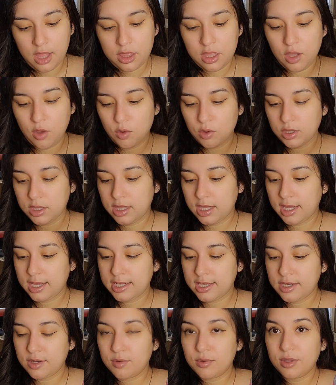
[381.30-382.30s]
The only thing
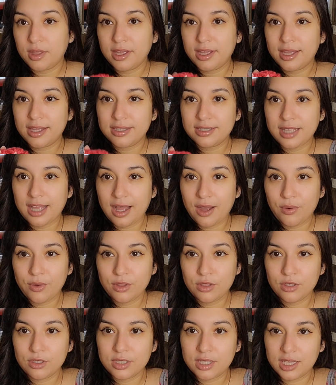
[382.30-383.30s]
I don't like is how
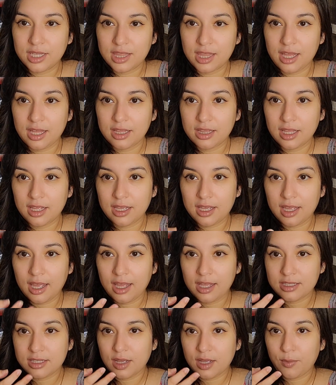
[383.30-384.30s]
it looks like that. Like it
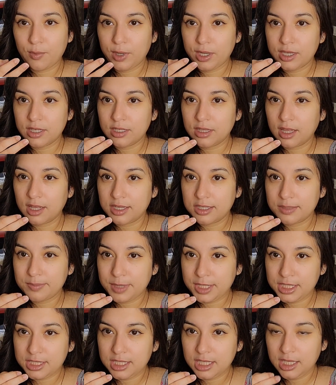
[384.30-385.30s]
has that weird like
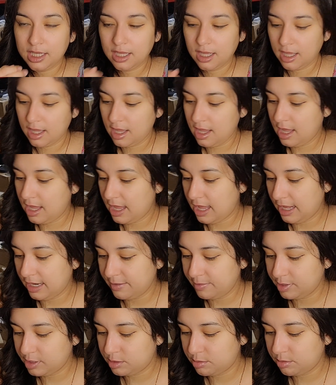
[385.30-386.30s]
spacing, and
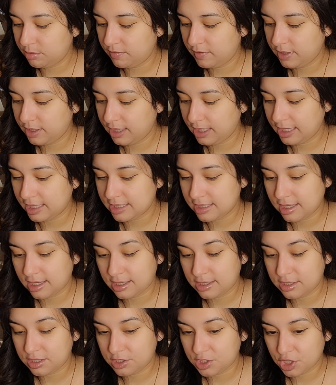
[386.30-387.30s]
it makes me feel like it's
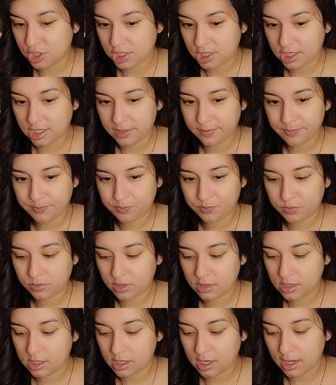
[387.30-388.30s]
not as sturdy.
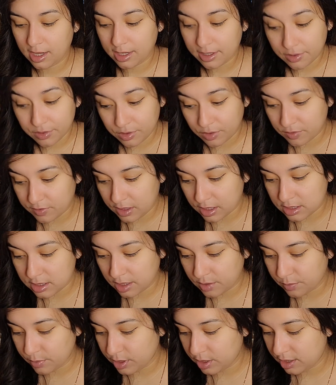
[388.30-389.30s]
I don't know if that's
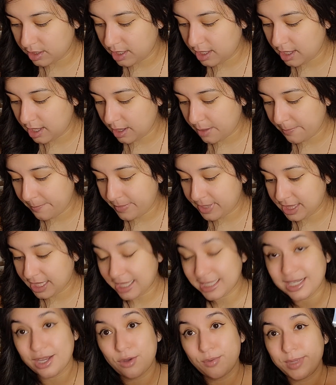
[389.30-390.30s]
like a real thing, but
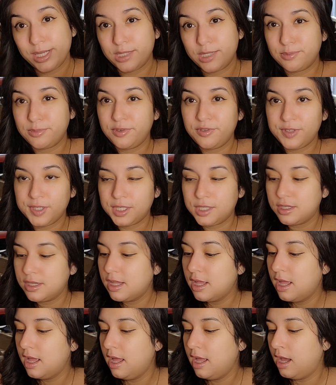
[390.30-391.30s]
that's how it makes me feel.
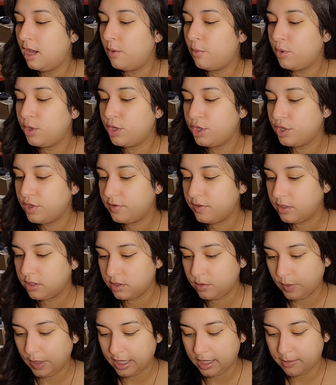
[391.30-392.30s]
Wonder if
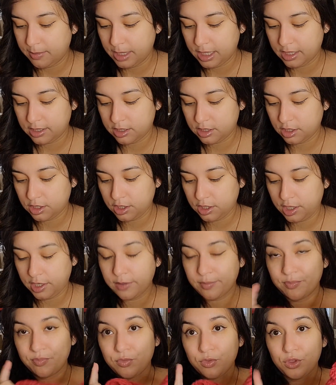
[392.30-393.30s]
there's a way I can make it
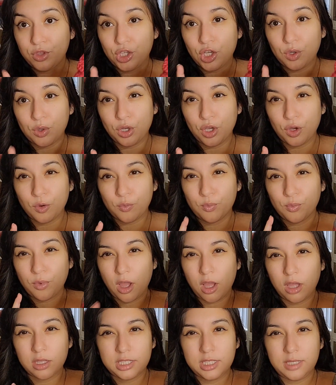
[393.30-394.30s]
sturdier. Don't know.
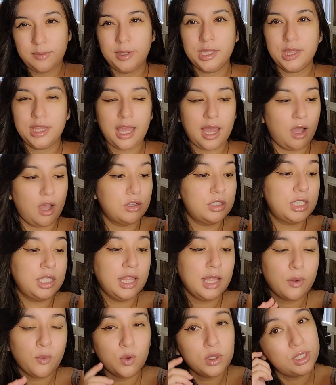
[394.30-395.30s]
I'll see about that. I'll see
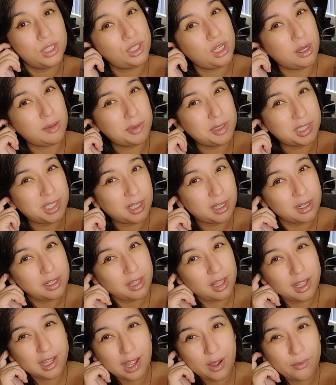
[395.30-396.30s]
like once the top is done,
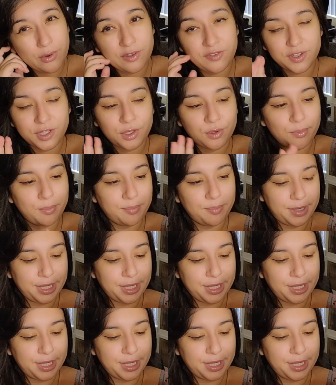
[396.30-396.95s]
like how I feel.